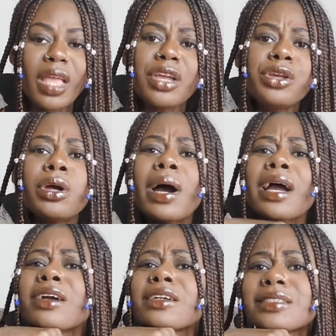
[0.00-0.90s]
You know, I
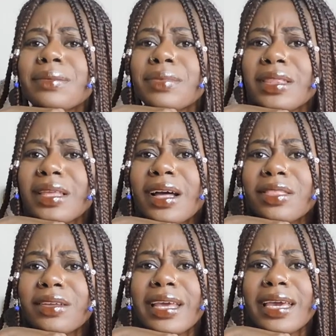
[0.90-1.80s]
heard something the
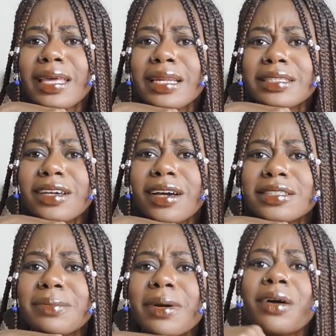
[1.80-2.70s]
other day and it
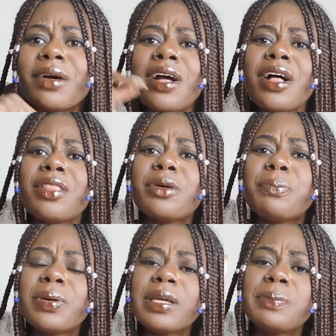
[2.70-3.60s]
talks about the
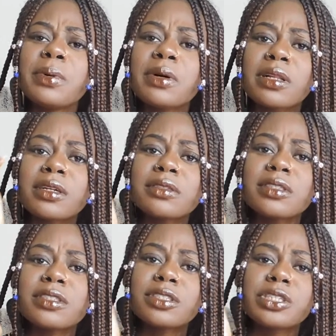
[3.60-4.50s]
people
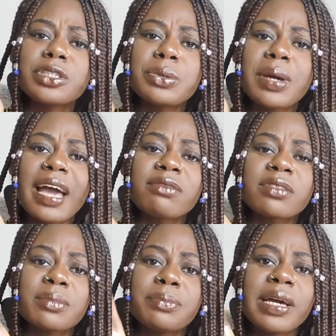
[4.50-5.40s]
closest to you have
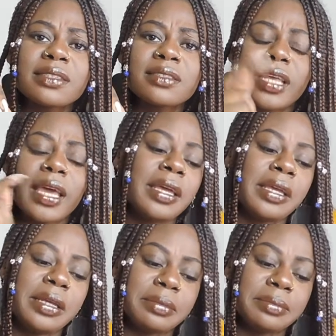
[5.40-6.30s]
the best
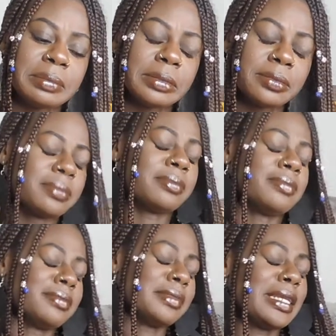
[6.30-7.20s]
aim.
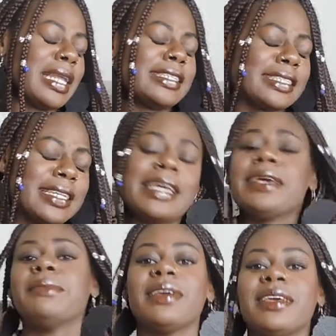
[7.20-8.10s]
And that should
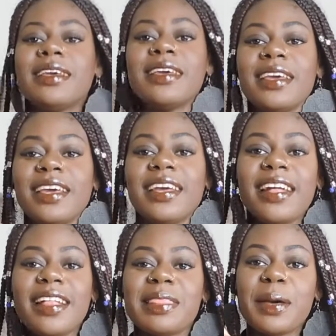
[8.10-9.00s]
hit me.
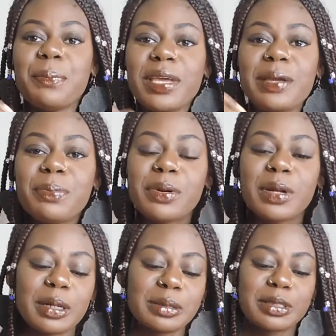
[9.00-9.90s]
The people
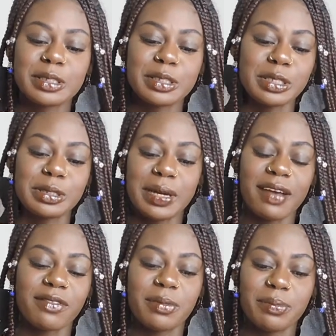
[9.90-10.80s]
closest to you
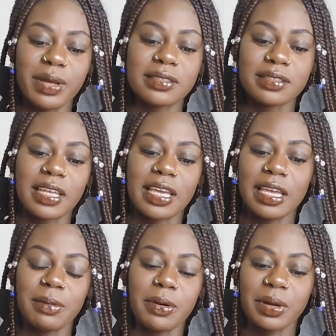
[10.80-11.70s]
have the best aim,
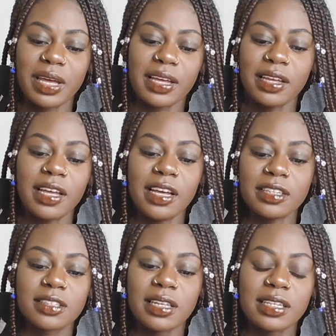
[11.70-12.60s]
okay?
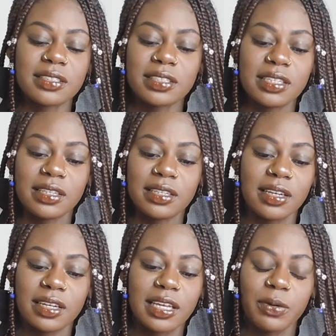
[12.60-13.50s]
So let's see.
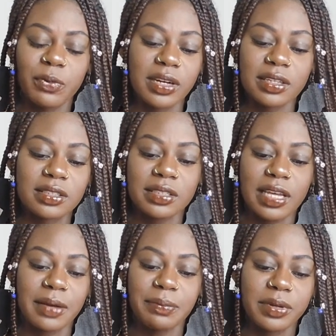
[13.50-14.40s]
Again, why did this
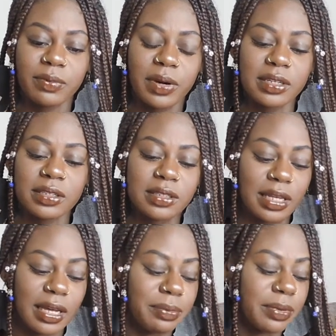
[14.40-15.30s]
happen? Why did this
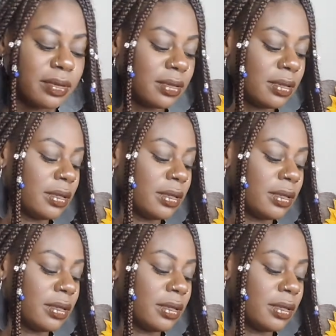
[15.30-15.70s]
happen?